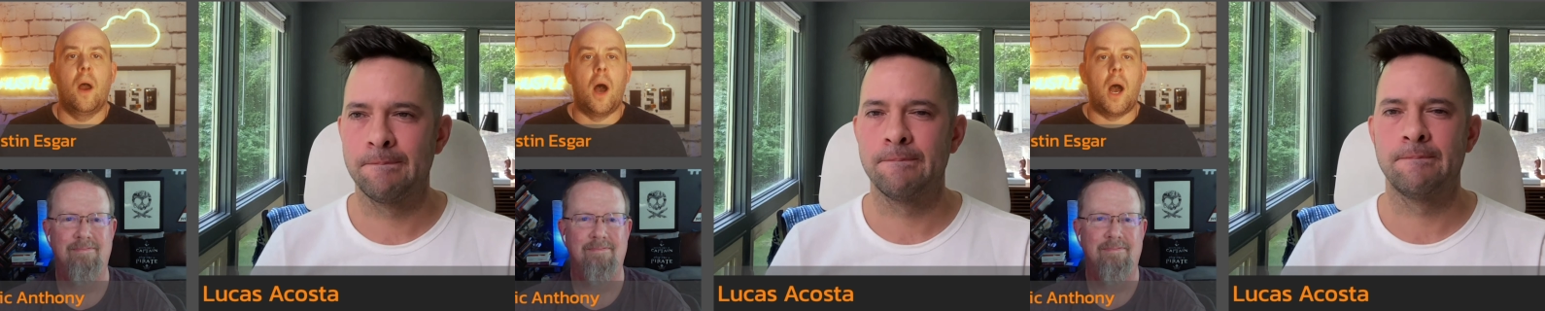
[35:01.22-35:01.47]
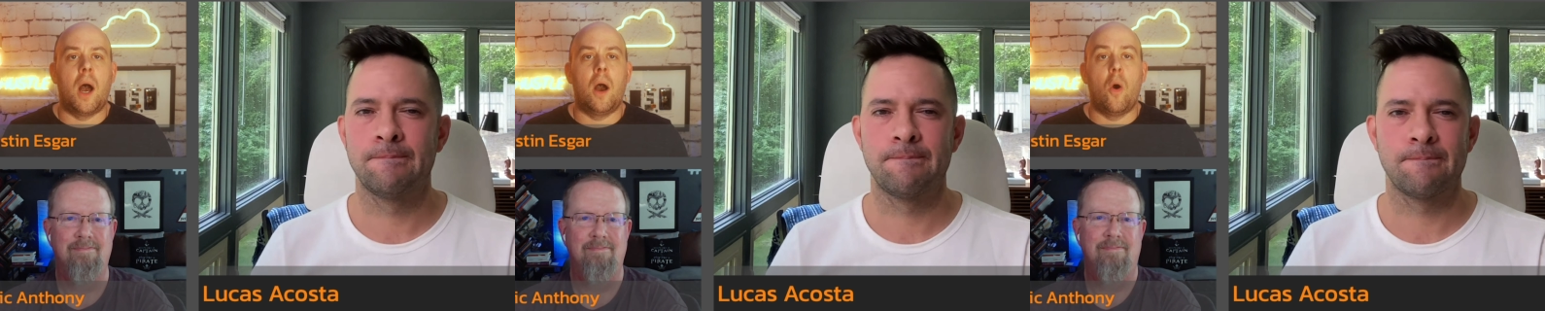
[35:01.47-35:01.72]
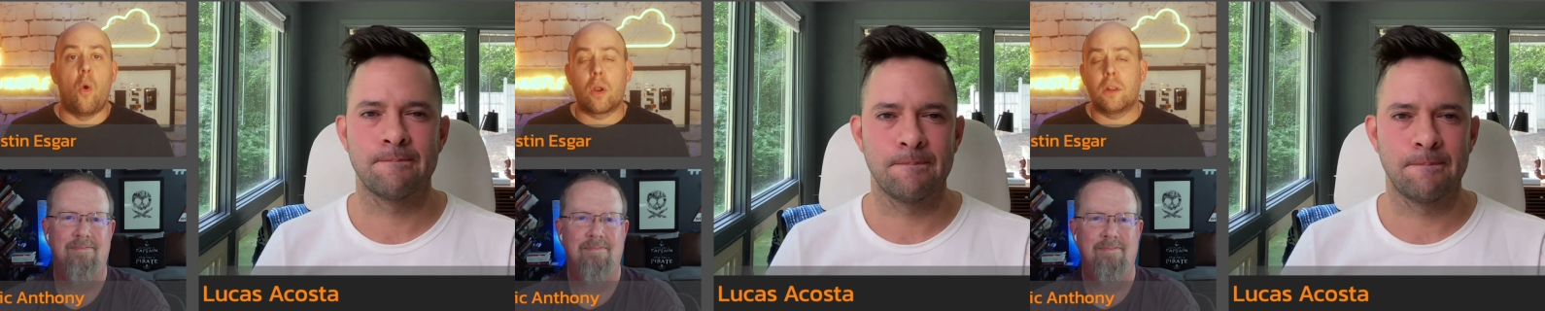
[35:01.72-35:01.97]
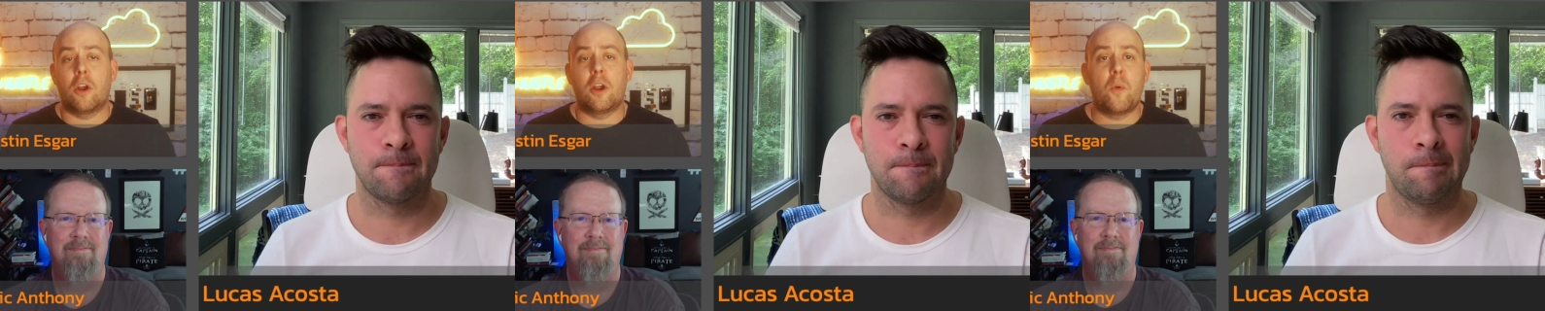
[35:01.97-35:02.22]
Speaker 1: Uh,
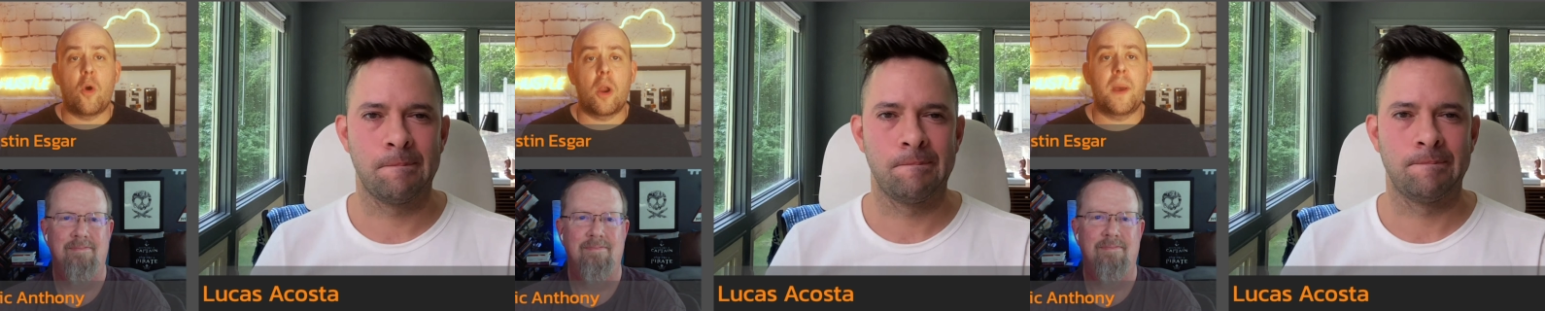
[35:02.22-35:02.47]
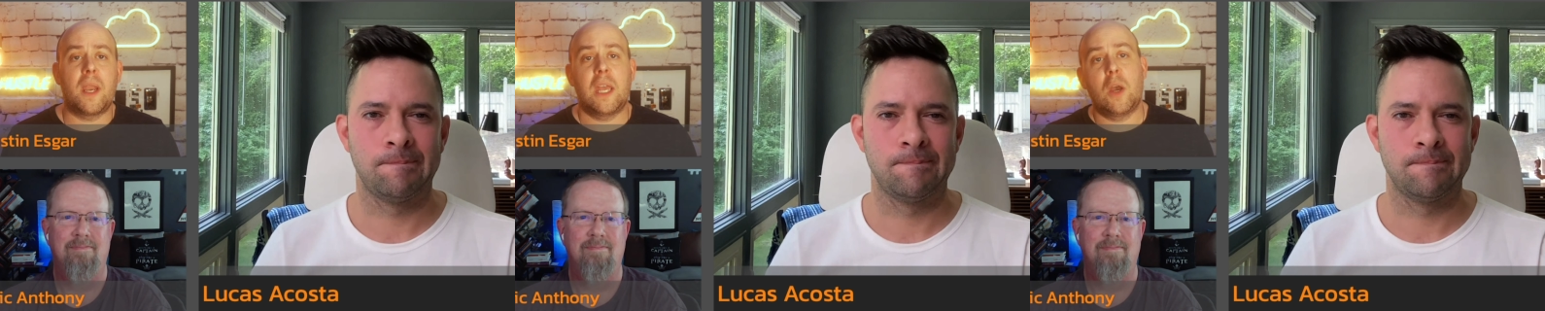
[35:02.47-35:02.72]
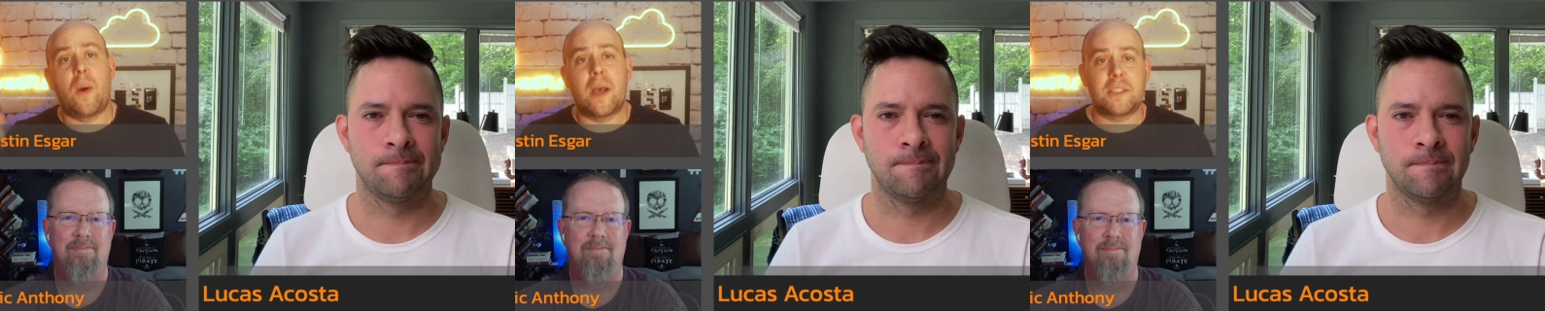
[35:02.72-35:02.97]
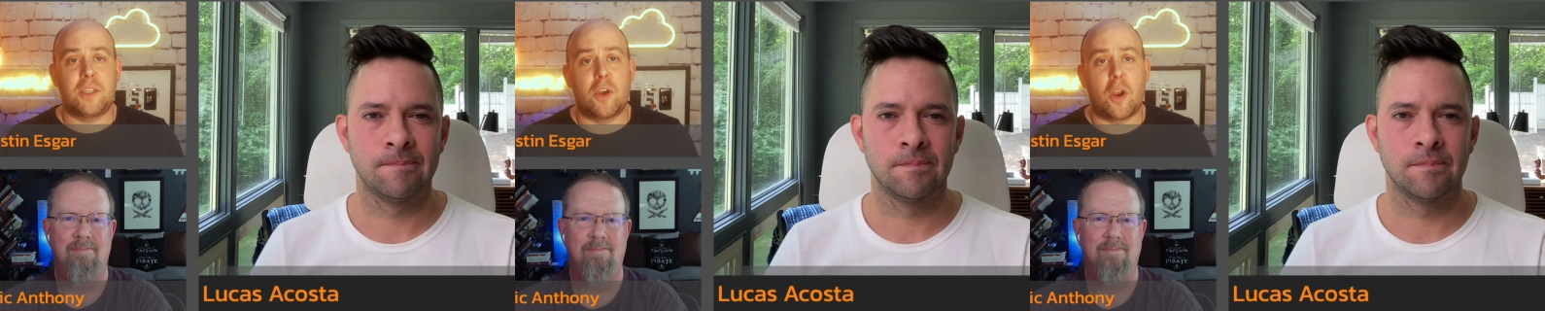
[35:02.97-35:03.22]
or learn more about
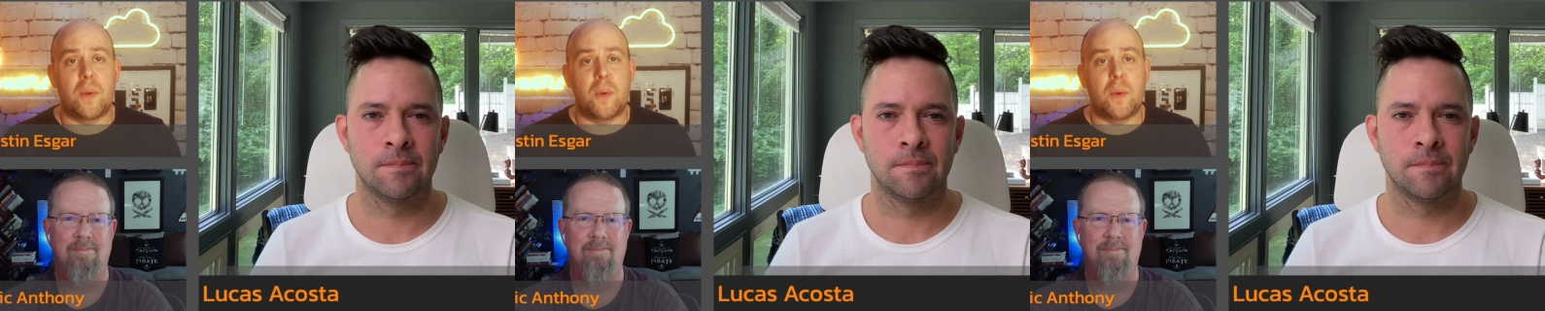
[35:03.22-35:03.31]
EOS, you could